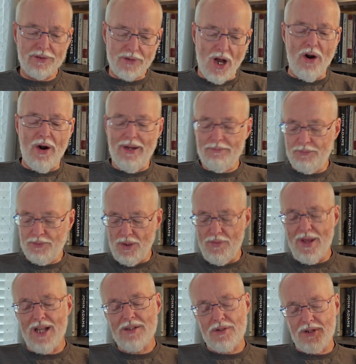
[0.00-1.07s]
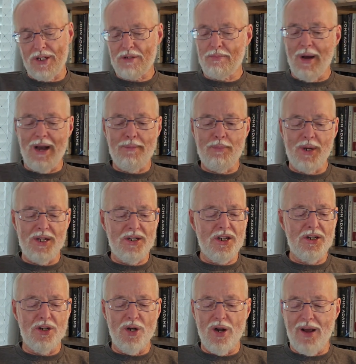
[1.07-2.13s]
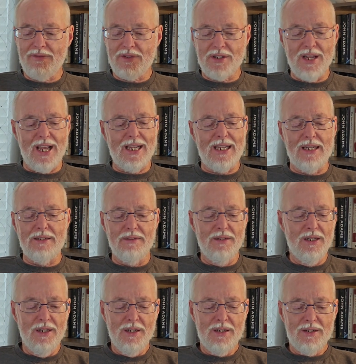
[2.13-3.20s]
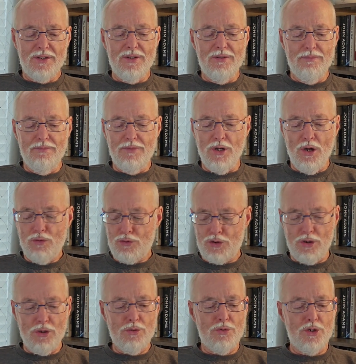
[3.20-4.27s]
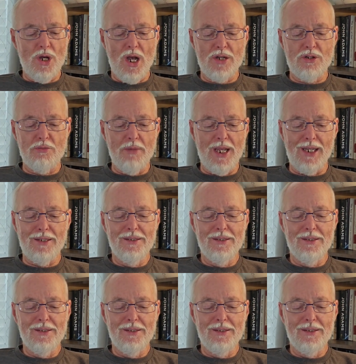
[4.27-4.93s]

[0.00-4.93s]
All right, so that's just my opinion. You don't have to take it. Don't you judge me.